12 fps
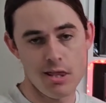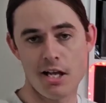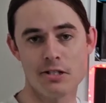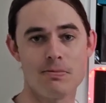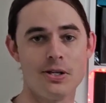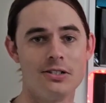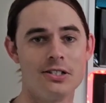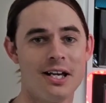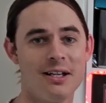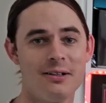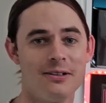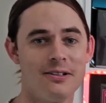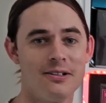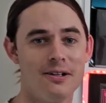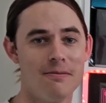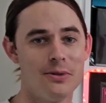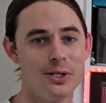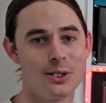That's my take on it.
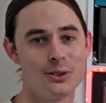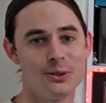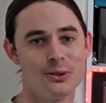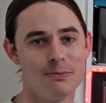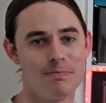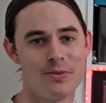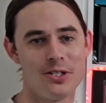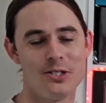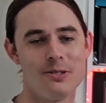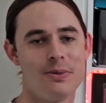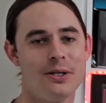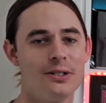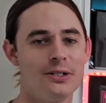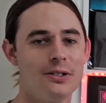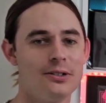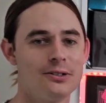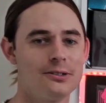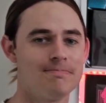I'm Michael. This is Poke
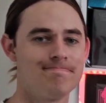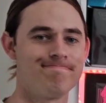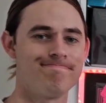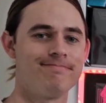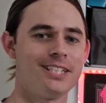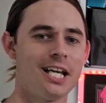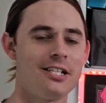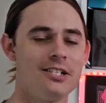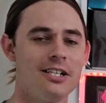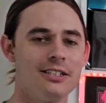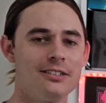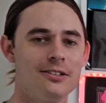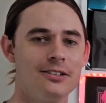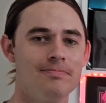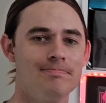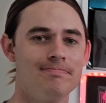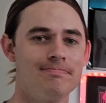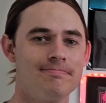Oz. Catch you next time.